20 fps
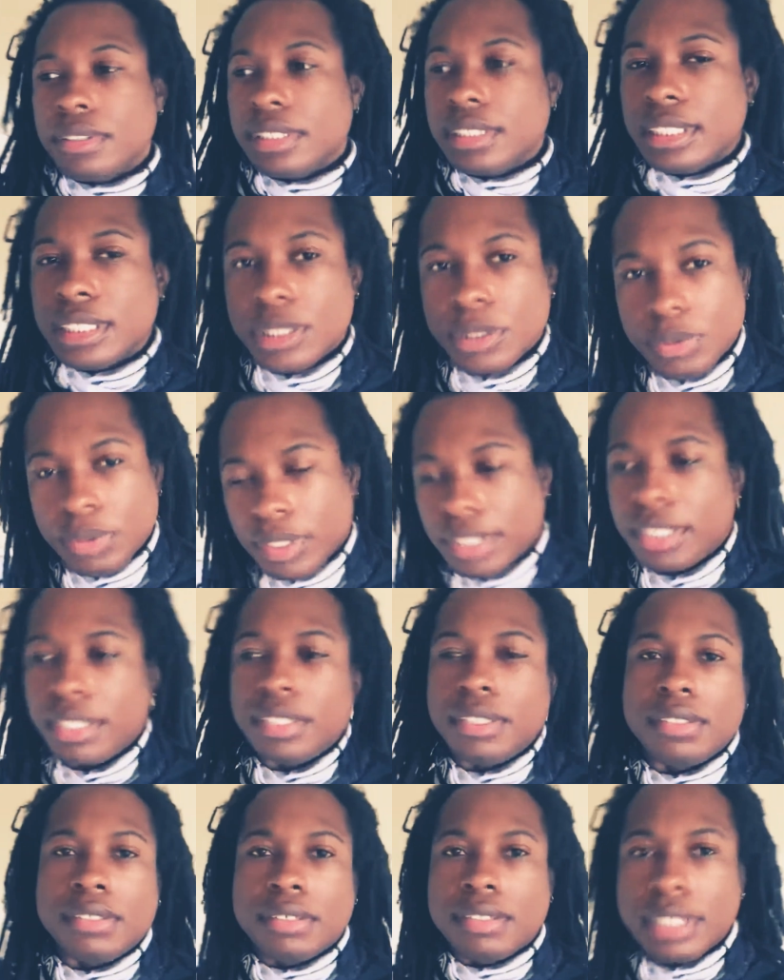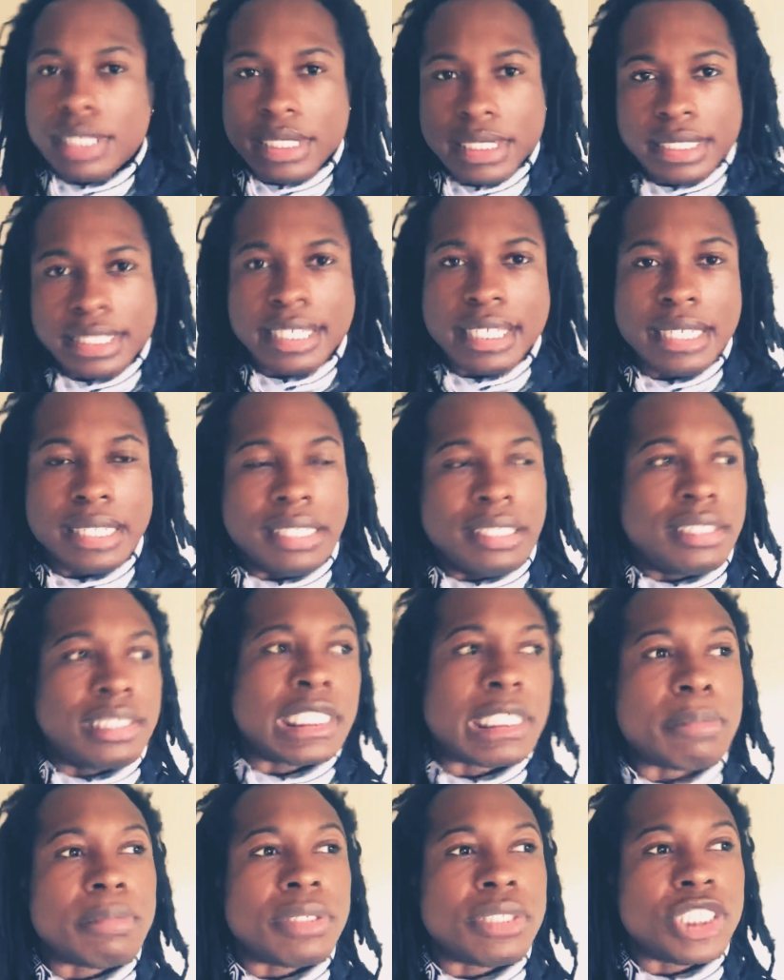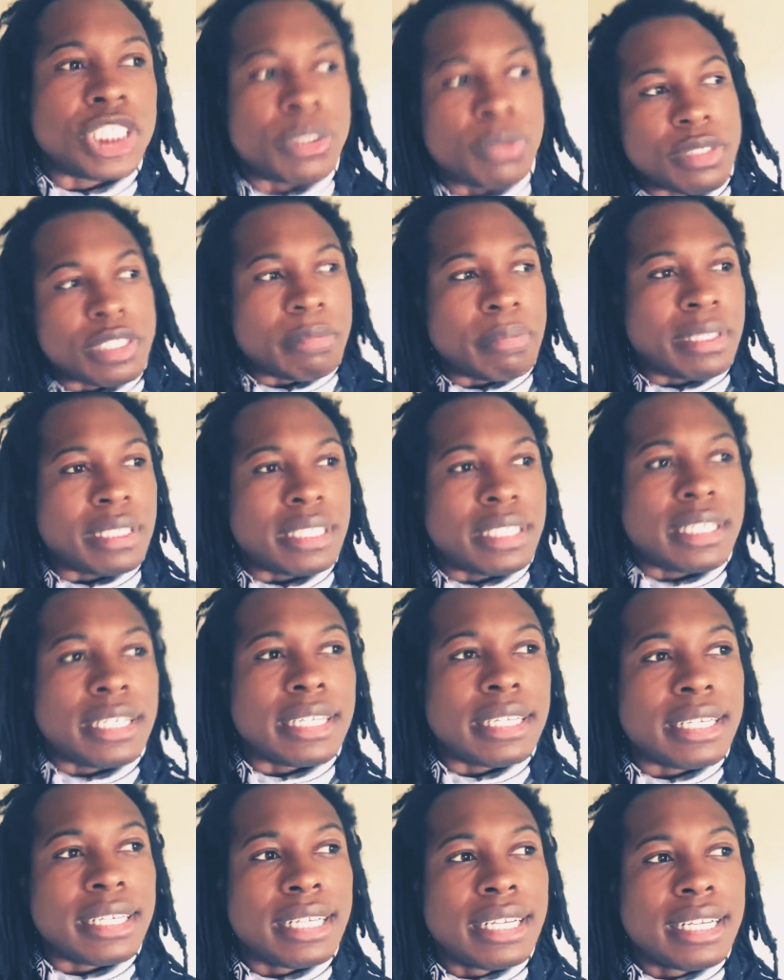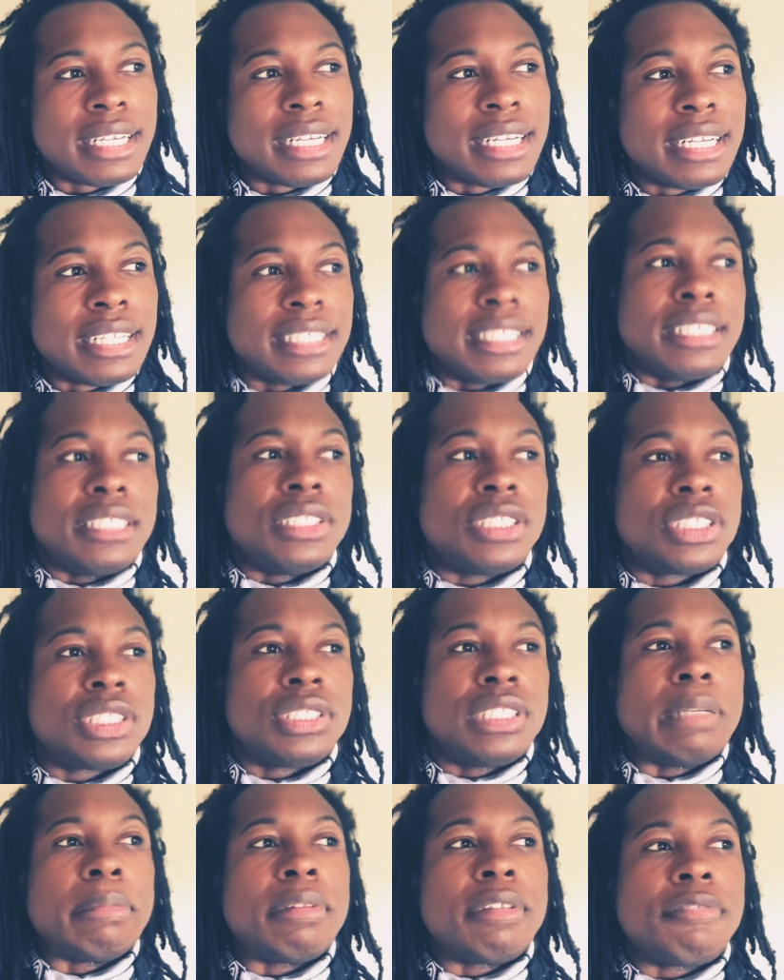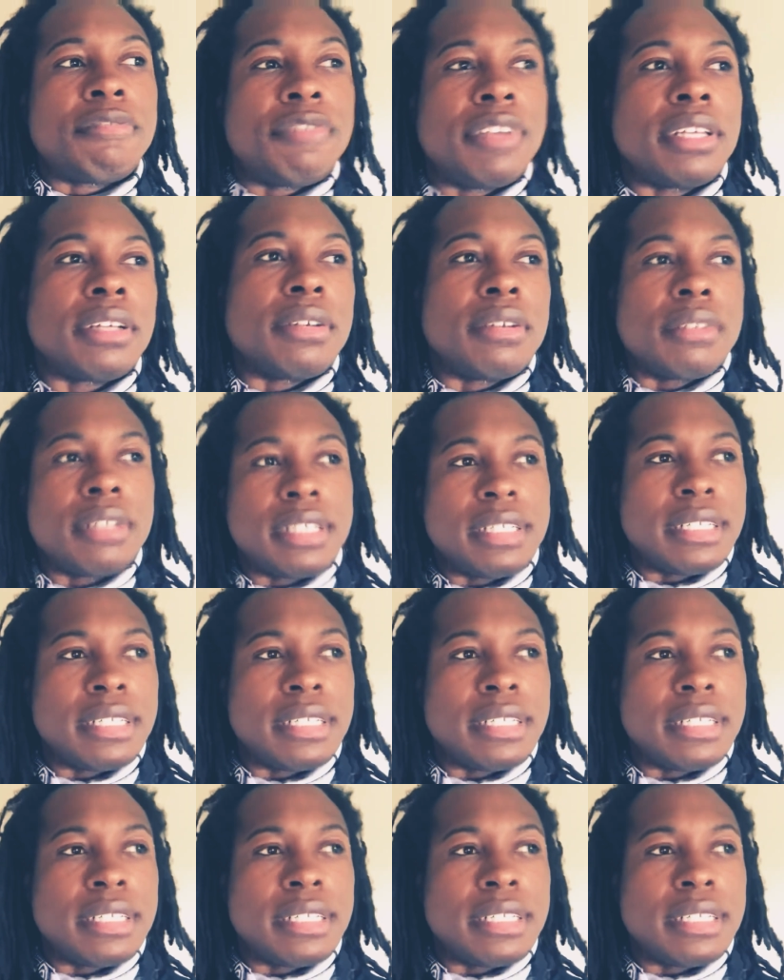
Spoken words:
this is what we're gonna do, this and that, and the Sigma just wants to be like, they just deeply feel